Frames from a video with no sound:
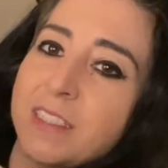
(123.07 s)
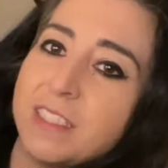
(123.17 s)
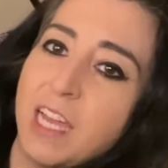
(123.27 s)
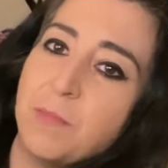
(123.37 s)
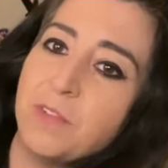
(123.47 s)

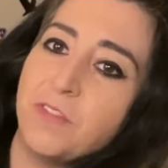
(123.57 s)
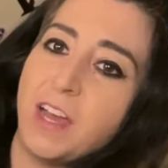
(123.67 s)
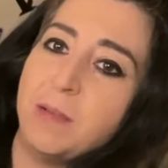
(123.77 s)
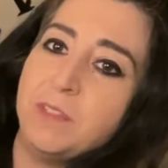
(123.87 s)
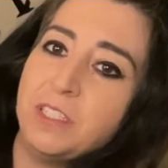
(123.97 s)
type of
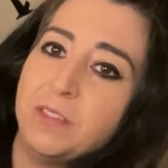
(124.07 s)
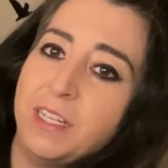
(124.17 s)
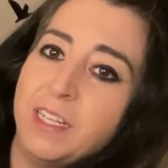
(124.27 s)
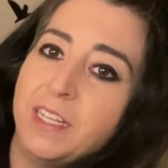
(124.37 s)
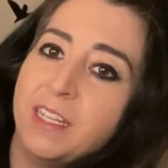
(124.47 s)
vibe to
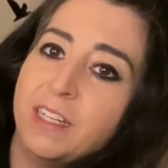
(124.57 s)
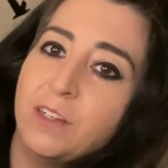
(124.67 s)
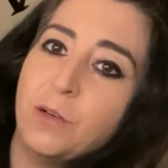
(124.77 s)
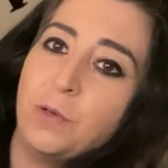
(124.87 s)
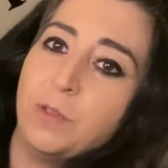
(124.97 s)
it.
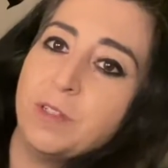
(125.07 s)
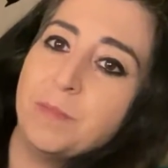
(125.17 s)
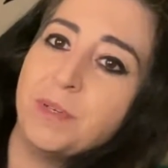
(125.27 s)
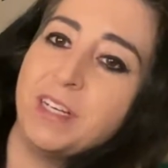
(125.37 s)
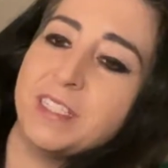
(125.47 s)
Gold
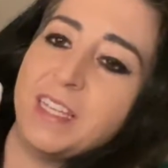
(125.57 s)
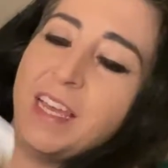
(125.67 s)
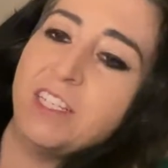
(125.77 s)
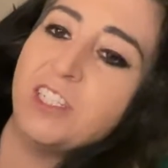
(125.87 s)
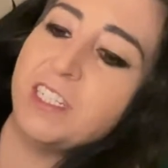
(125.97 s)
embossed
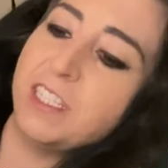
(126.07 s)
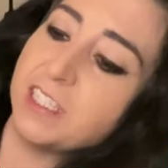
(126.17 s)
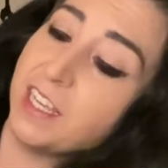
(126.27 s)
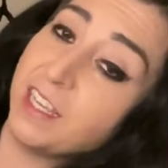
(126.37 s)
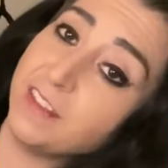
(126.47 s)
edges.
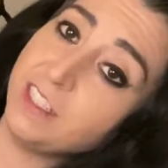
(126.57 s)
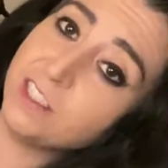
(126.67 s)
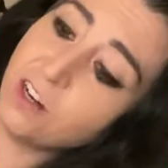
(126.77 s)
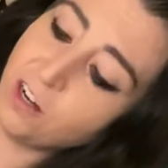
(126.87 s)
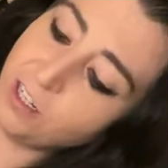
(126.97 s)
These
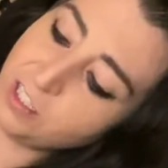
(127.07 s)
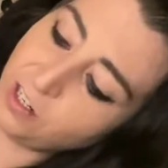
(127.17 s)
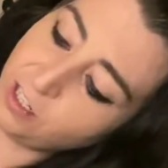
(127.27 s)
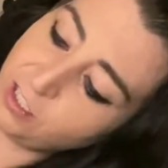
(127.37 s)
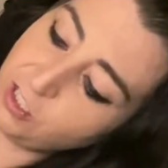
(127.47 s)
cards
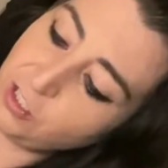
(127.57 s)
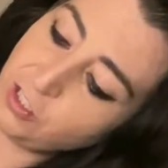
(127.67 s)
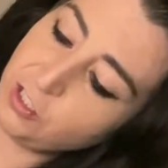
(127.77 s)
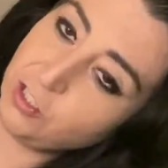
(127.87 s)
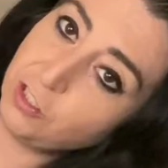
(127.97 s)
are
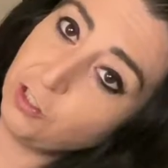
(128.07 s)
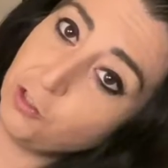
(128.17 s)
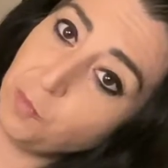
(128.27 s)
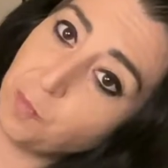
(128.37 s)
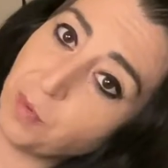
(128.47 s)

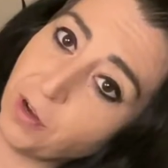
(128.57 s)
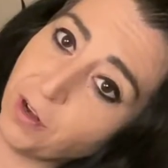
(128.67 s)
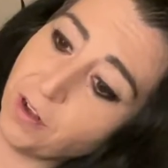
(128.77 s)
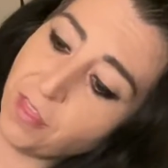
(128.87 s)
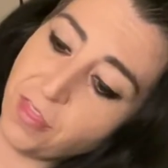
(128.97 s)
super
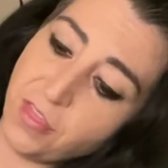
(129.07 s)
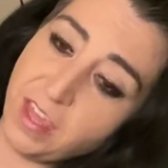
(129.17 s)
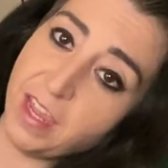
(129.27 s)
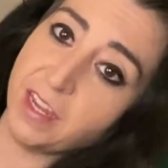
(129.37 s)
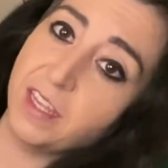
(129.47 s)

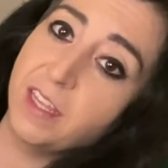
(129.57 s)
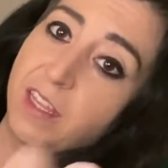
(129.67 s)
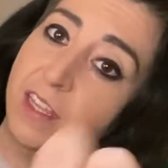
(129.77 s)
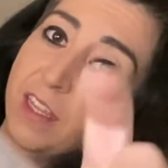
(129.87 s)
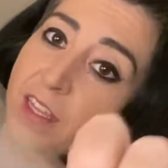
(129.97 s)
thick.
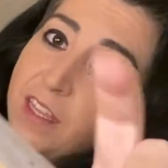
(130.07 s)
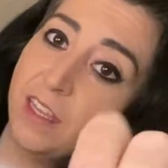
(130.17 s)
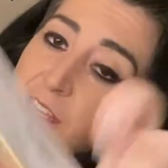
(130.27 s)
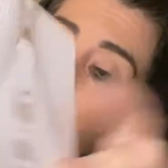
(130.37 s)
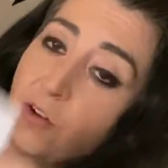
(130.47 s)

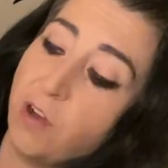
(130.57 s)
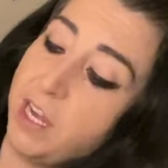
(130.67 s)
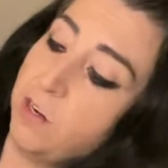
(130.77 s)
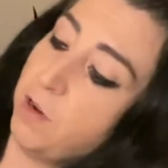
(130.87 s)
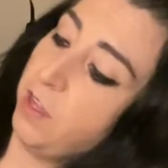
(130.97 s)

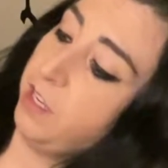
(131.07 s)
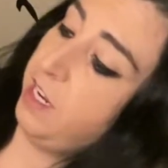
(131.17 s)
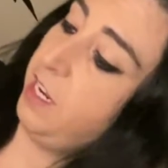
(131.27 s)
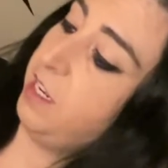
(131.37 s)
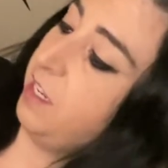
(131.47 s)
Great
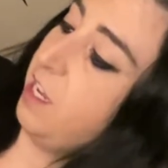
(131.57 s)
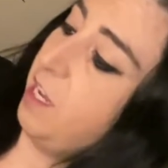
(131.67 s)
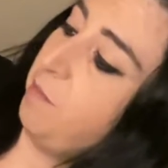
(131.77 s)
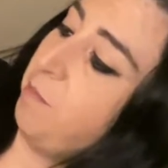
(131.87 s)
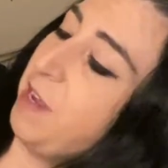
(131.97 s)
quality.
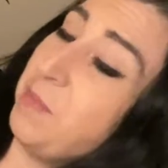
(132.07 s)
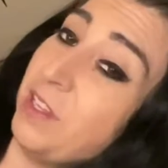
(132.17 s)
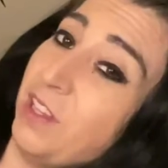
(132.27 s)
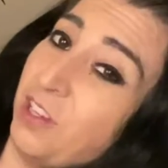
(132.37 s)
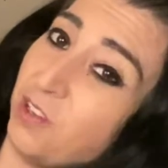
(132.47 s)
Might be a
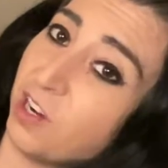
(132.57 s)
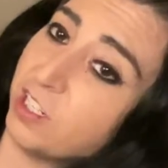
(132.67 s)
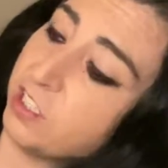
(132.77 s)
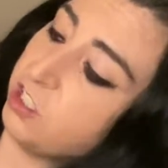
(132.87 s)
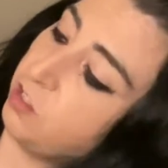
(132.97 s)
little hard
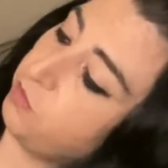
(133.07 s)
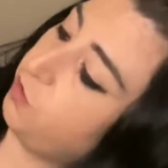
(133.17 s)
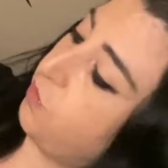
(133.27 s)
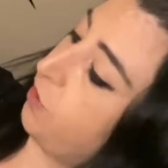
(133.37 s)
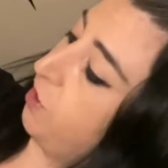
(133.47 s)
to
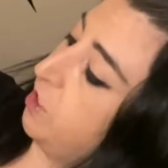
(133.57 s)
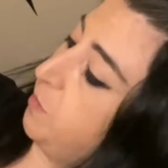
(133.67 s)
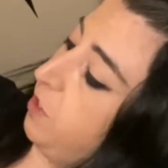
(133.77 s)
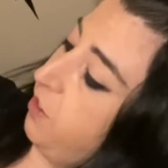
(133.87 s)
shuffle for smaller